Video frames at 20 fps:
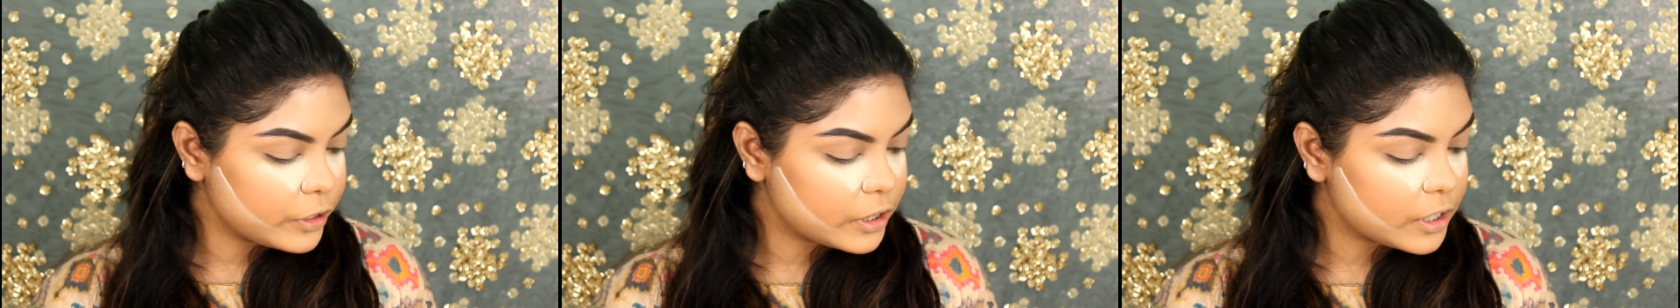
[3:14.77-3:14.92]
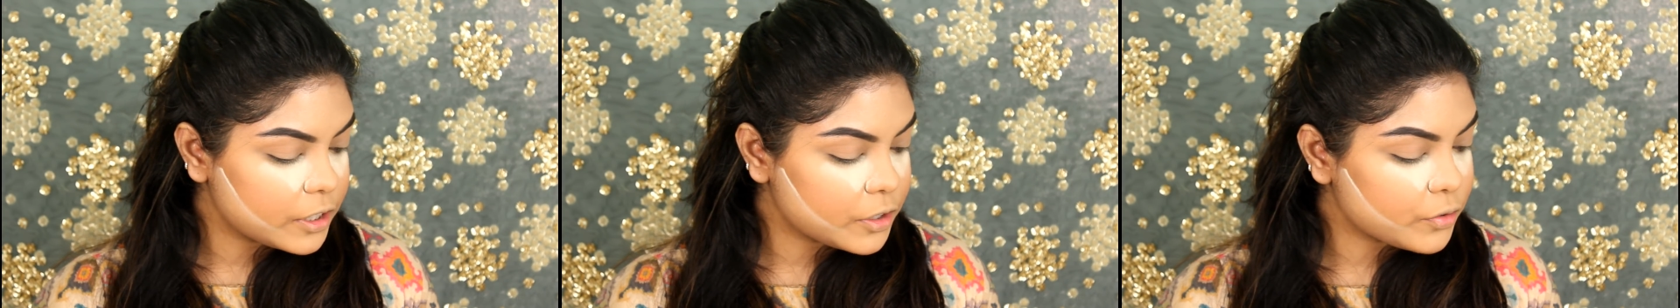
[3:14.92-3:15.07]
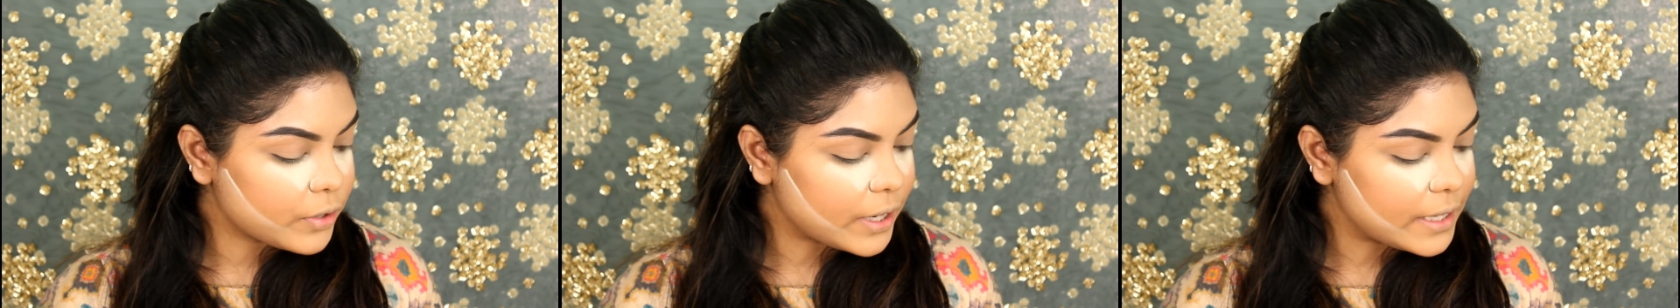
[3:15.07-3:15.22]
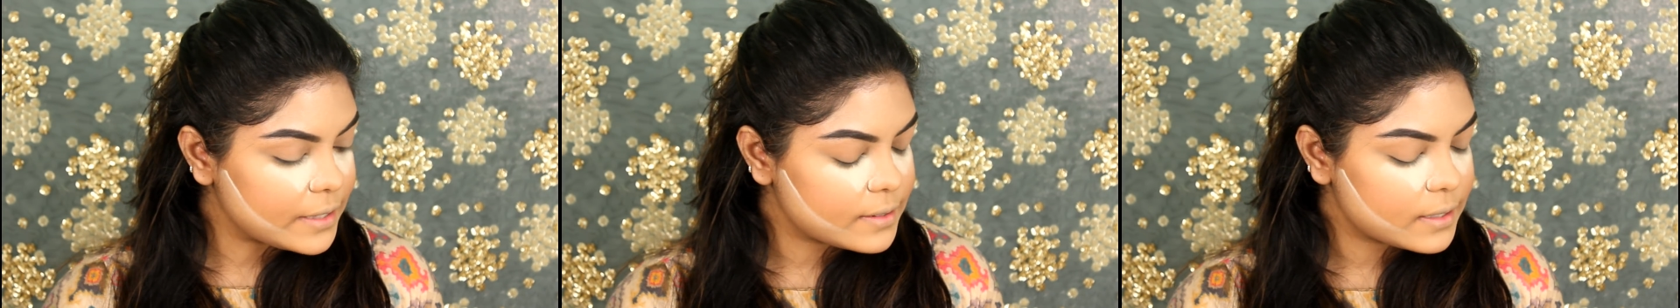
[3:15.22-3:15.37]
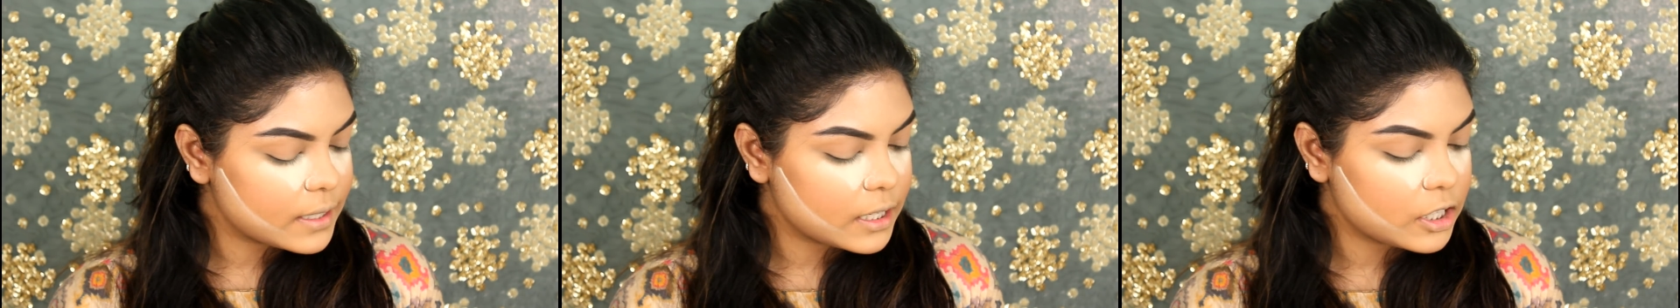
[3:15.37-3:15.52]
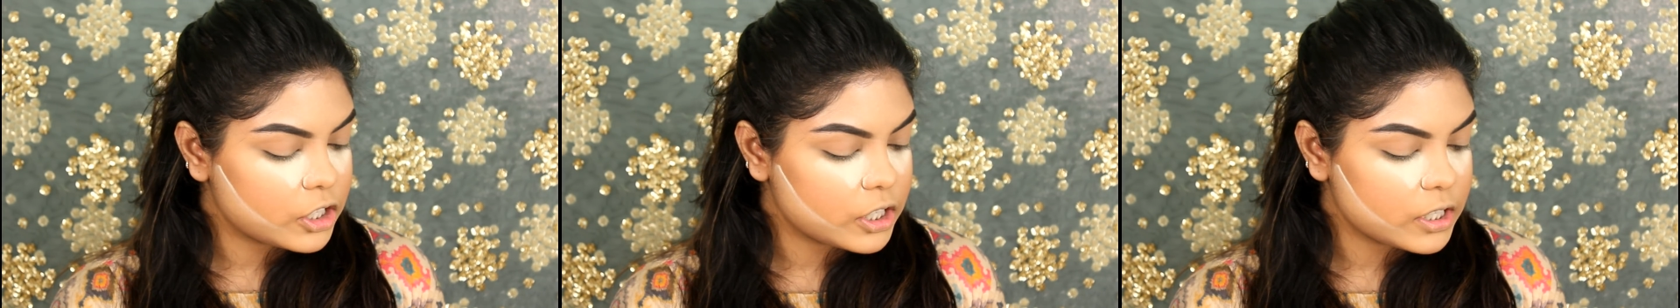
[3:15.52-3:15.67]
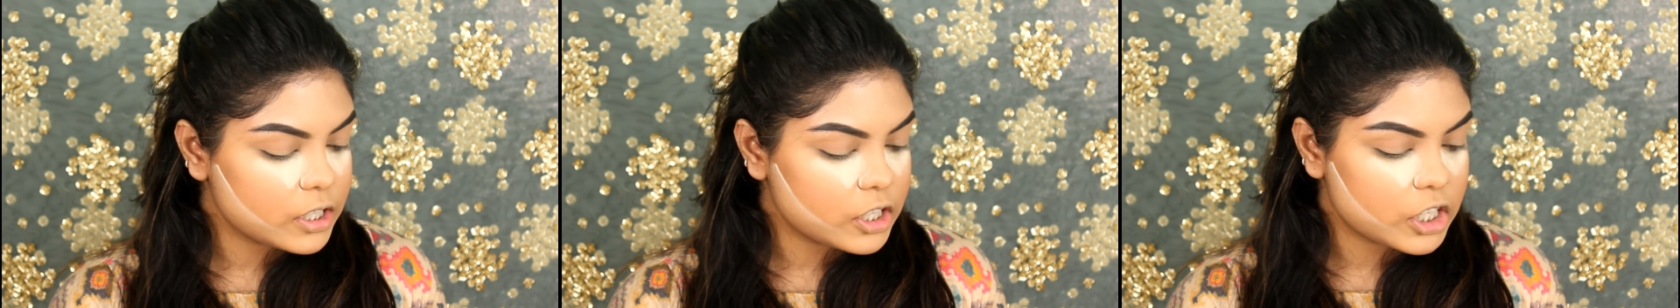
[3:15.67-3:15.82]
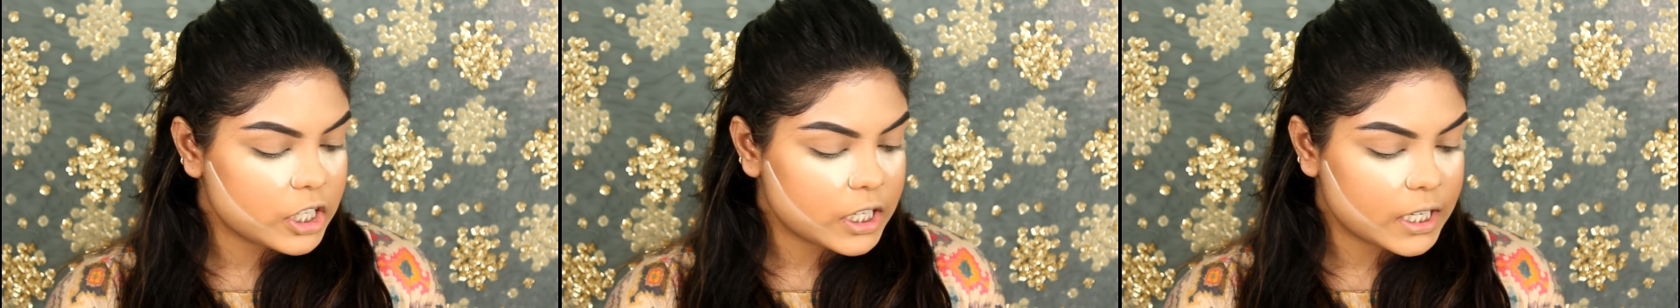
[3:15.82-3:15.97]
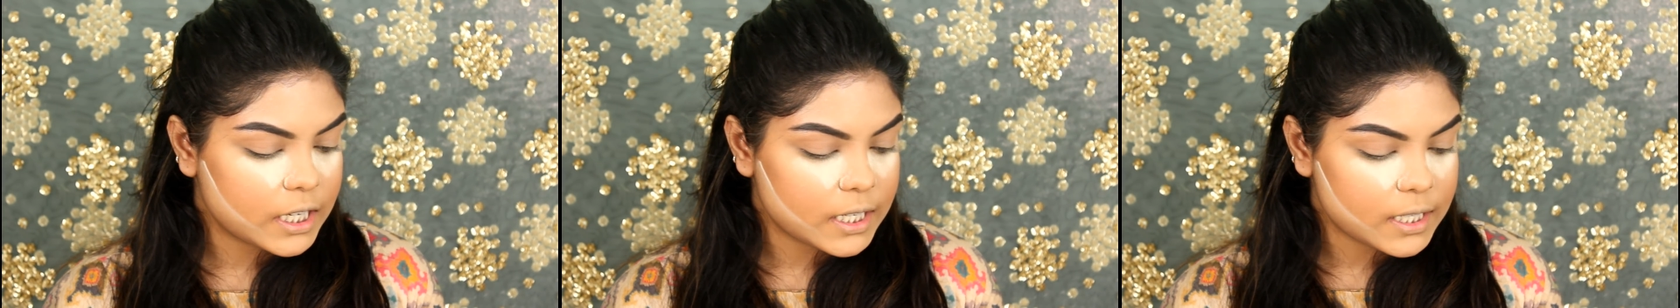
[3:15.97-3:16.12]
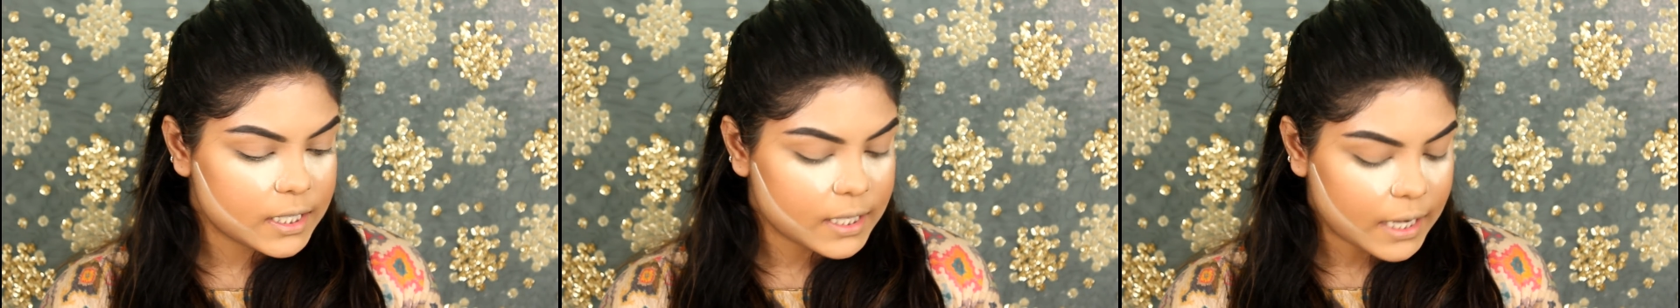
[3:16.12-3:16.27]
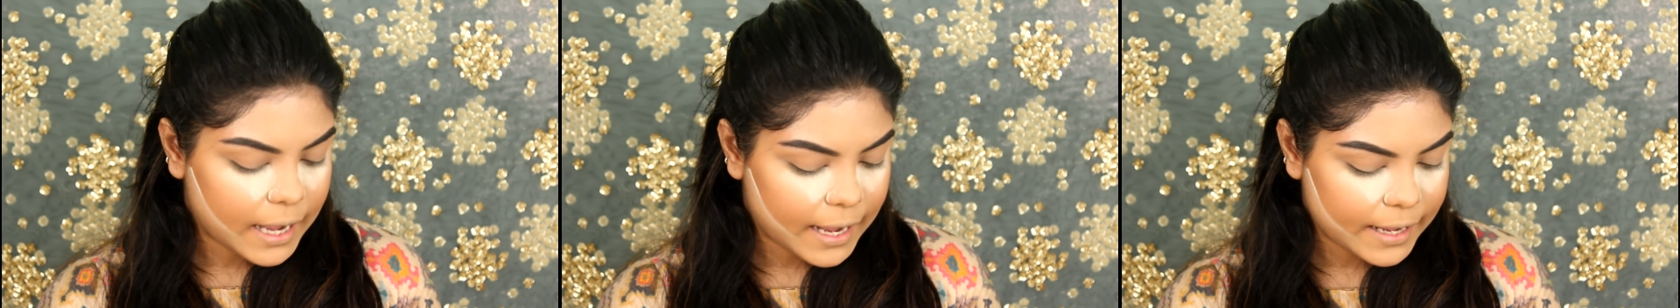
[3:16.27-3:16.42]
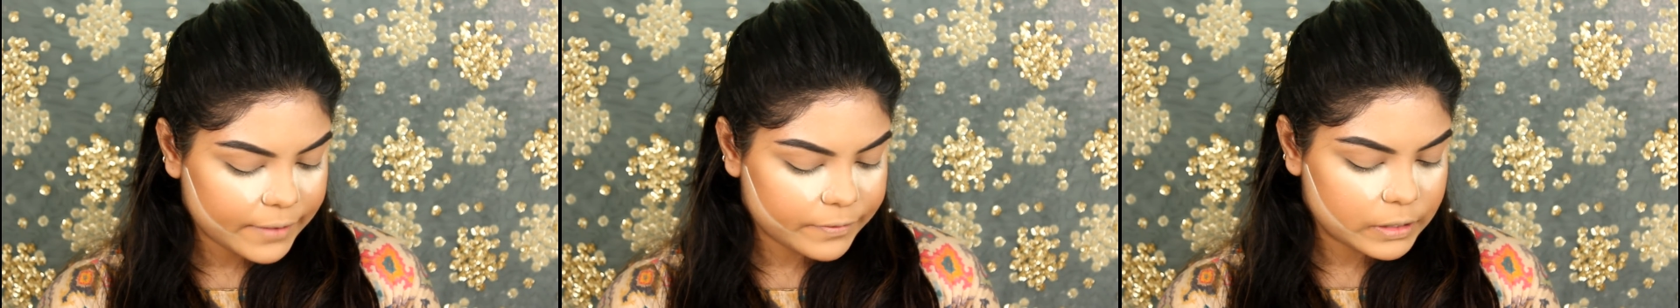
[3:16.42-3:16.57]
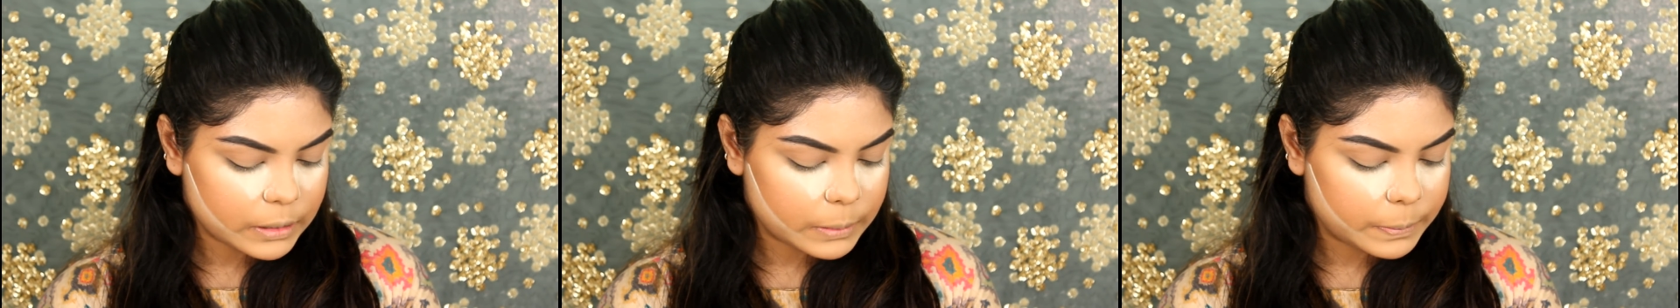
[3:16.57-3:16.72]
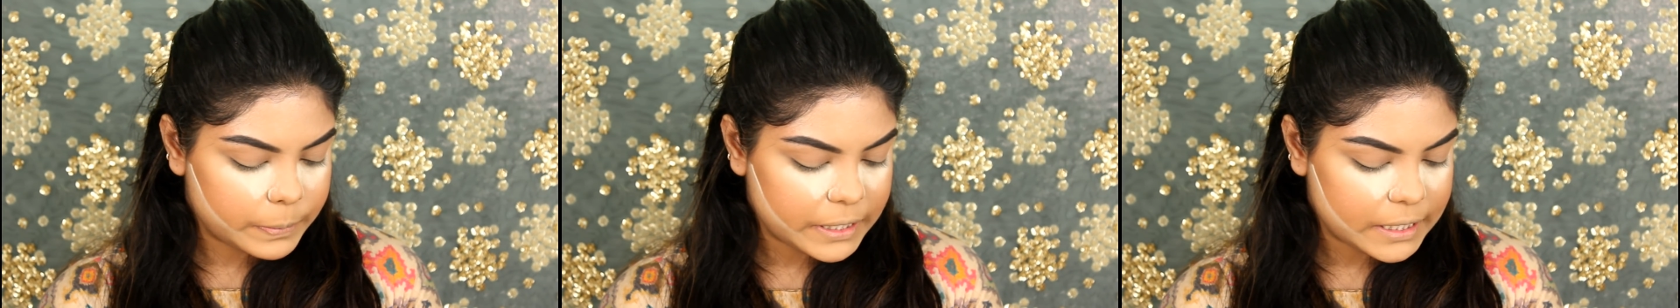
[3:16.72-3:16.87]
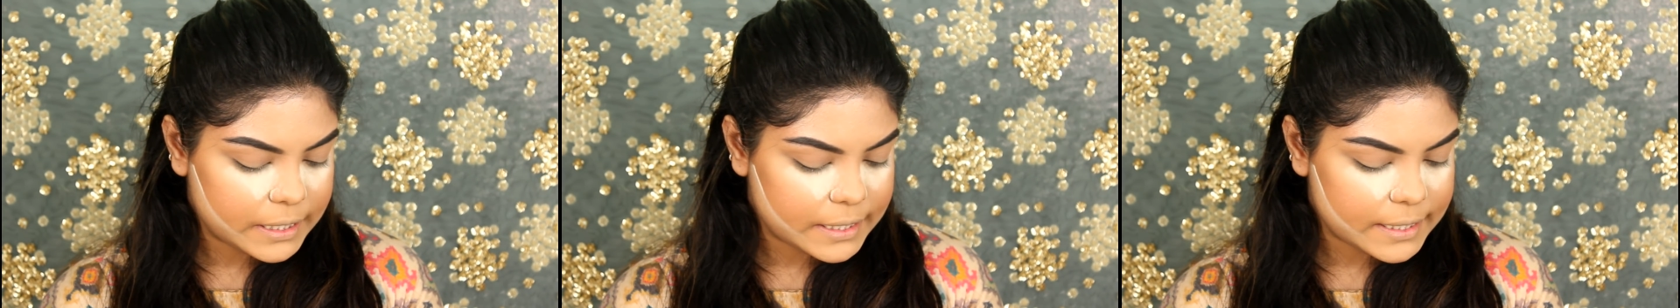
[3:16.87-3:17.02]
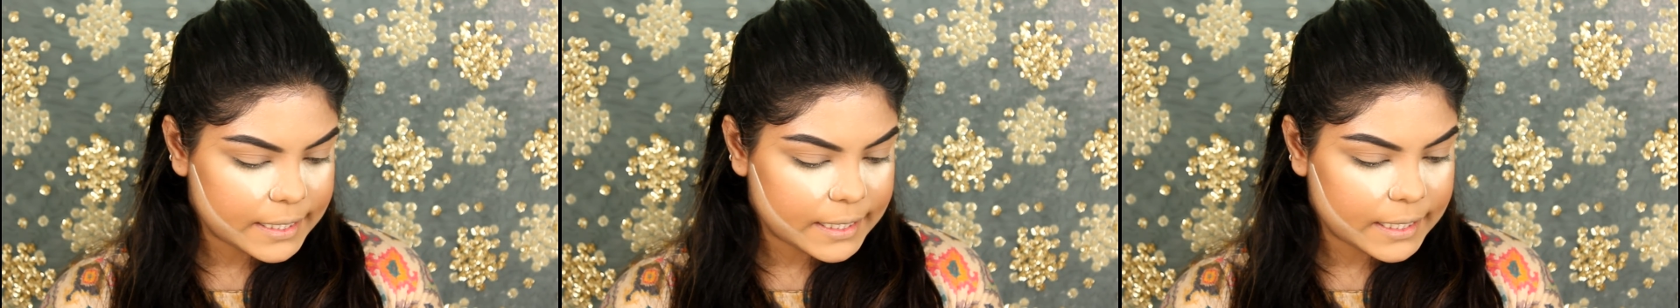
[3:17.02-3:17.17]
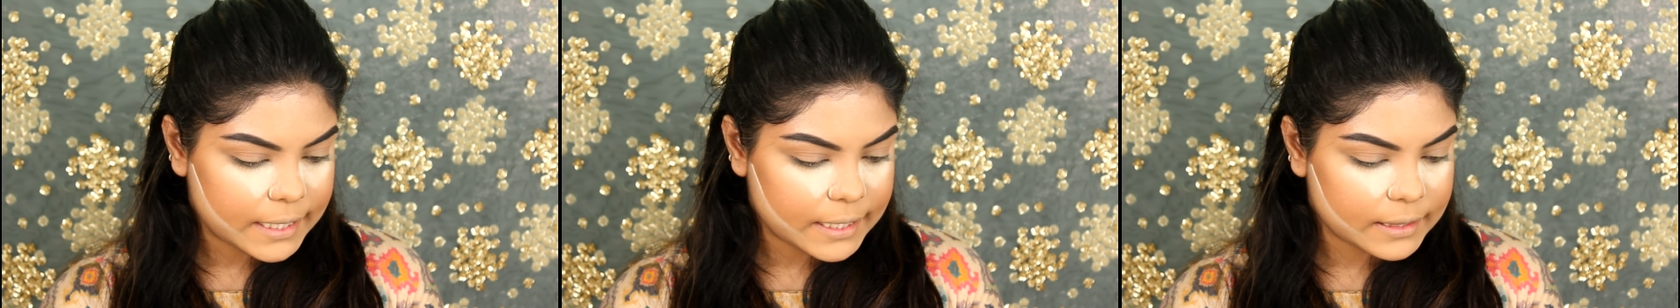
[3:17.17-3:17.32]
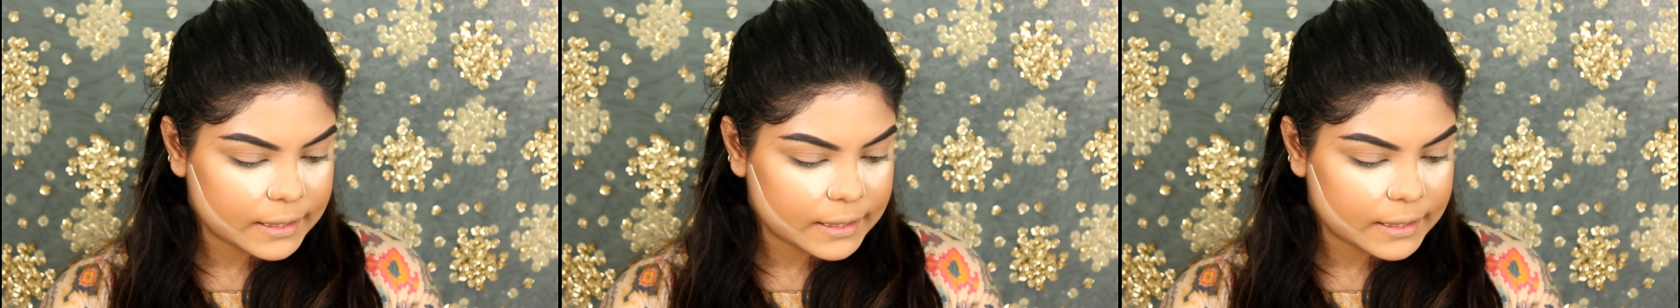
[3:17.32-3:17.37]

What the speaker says: with the transition shade. I will be taking